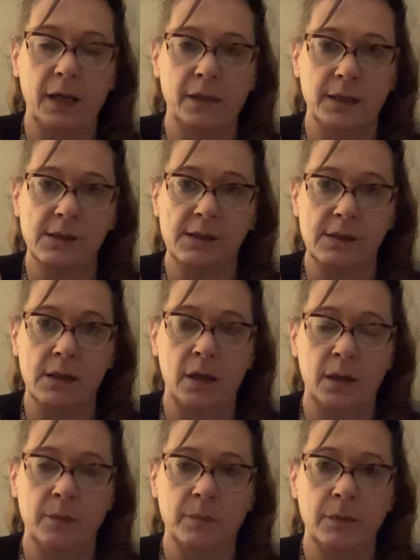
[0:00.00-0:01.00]
and this
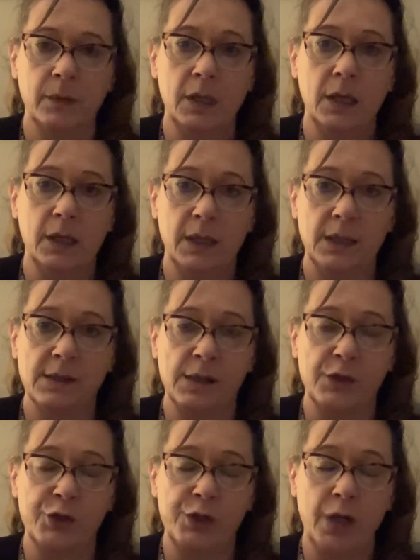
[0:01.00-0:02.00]
is
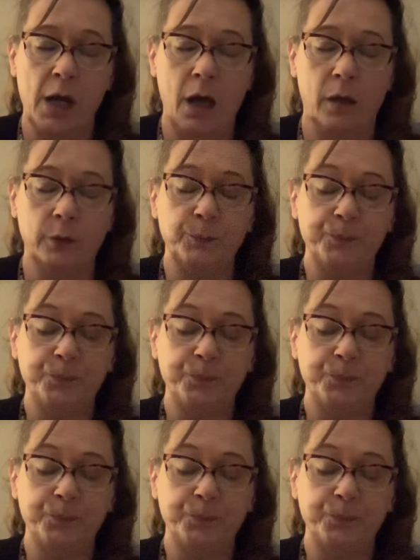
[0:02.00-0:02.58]
his shell.